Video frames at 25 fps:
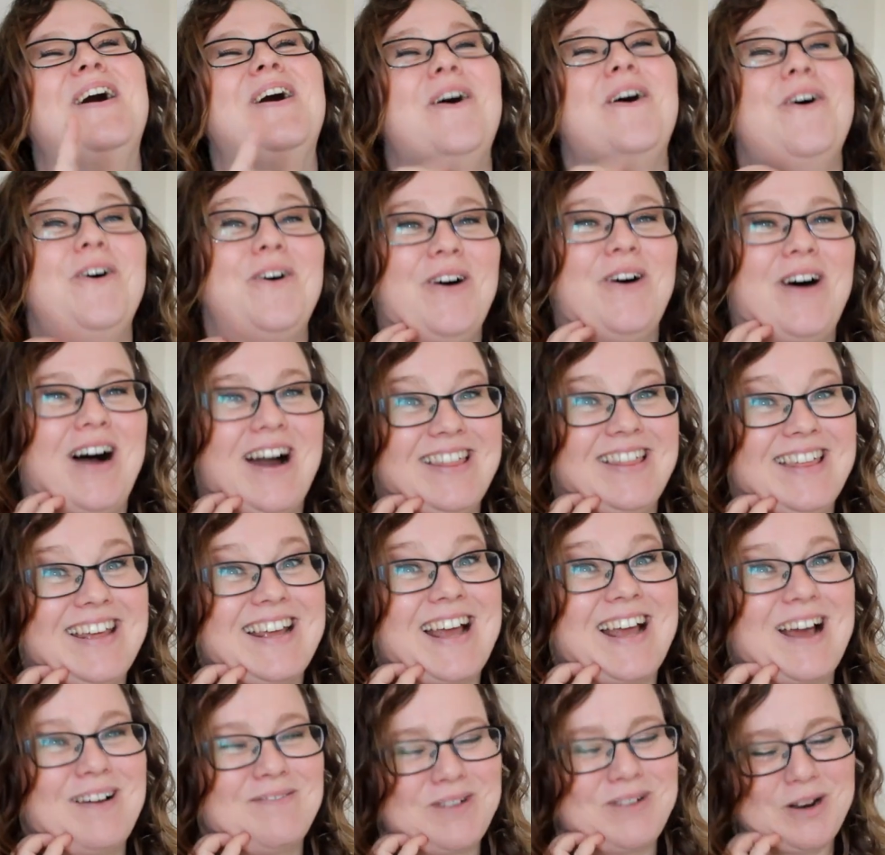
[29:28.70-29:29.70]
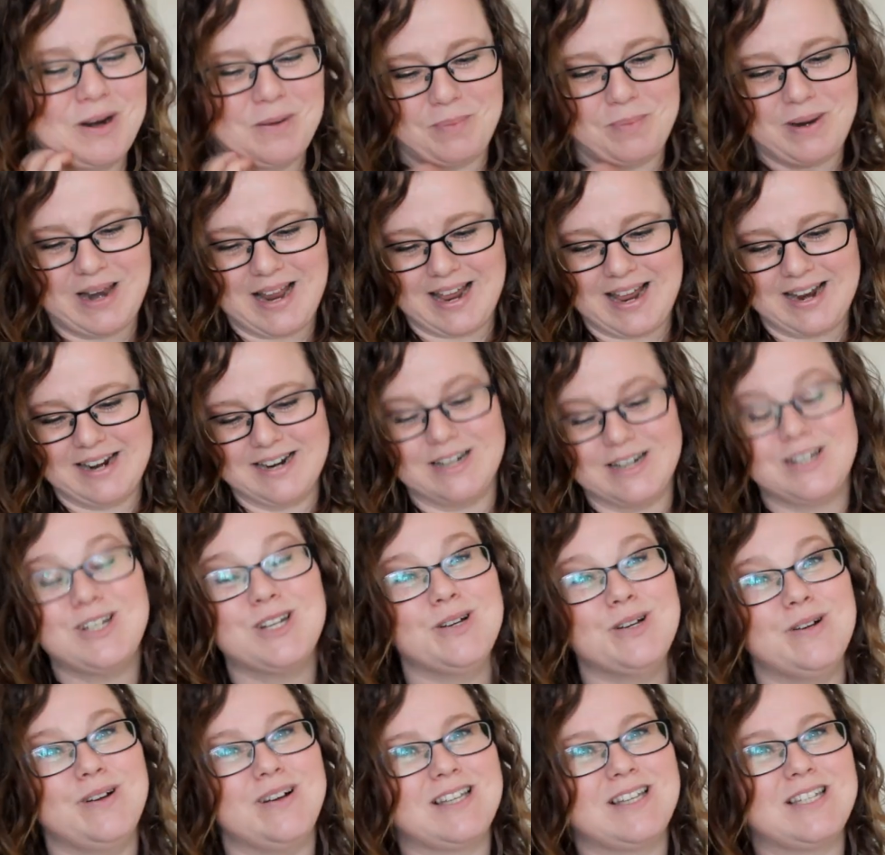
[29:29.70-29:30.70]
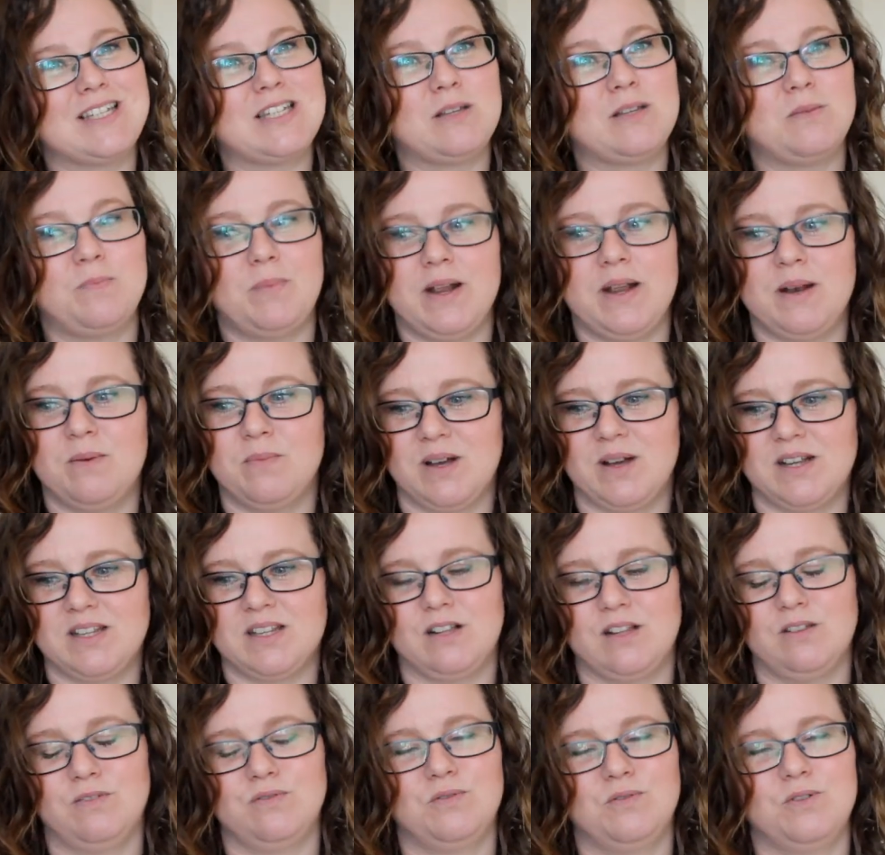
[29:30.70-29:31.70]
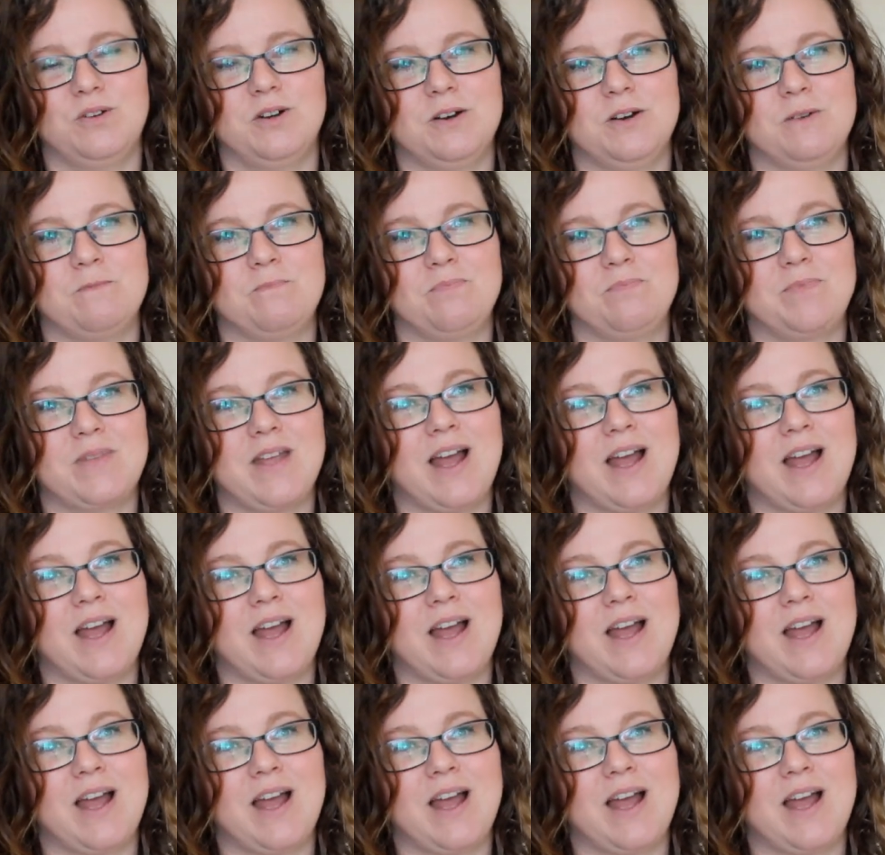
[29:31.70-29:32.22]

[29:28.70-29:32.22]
Or I think I'm going to plan to spin myself one.